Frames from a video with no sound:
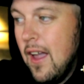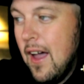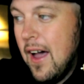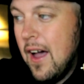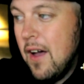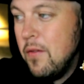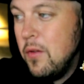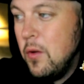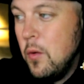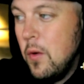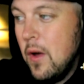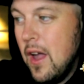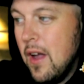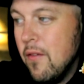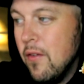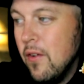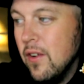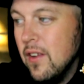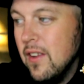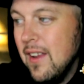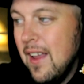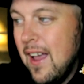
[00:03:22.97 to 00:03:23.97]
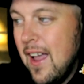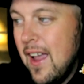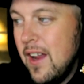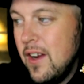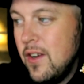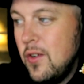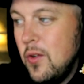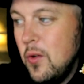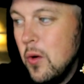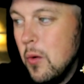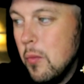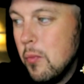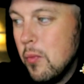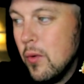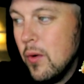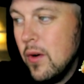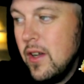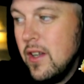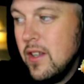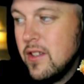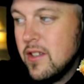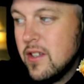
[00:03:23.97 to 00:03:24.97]
have you ever lied to a
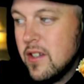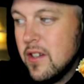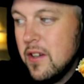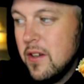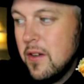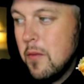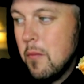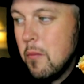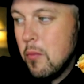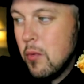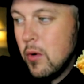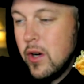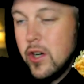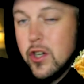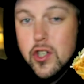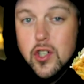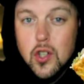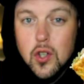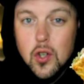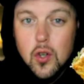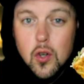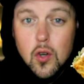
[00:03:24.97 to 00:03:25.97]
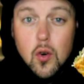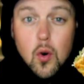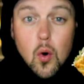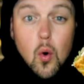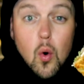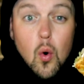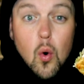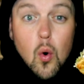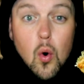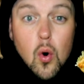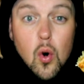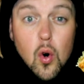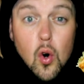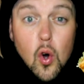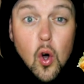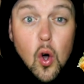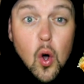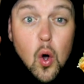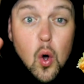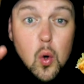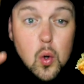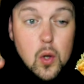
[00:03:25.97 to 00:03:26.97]
priest, preacher, or
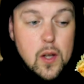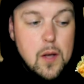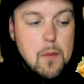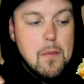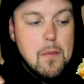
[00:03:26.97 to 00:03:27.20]
holy